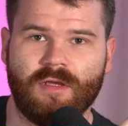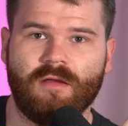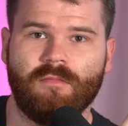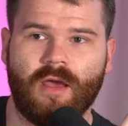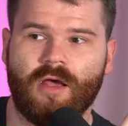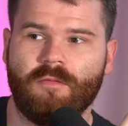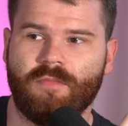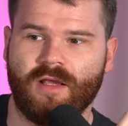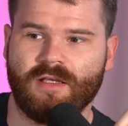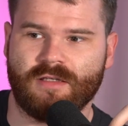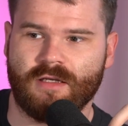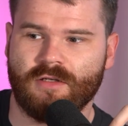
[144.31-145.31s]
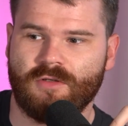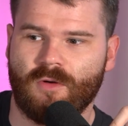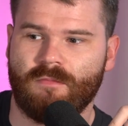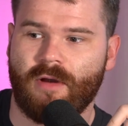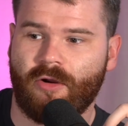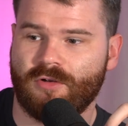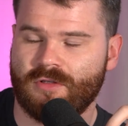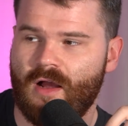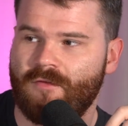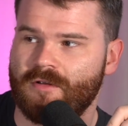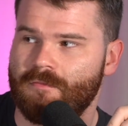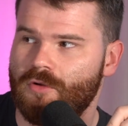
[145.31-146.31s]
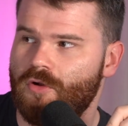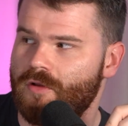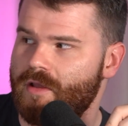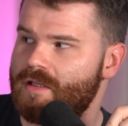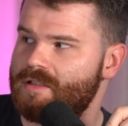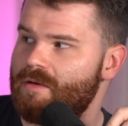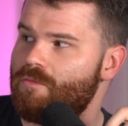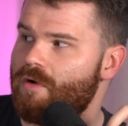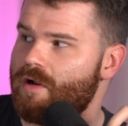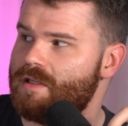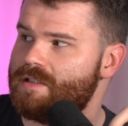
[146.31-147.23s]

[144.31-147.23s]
email being sent to a Microsoft employee somewhere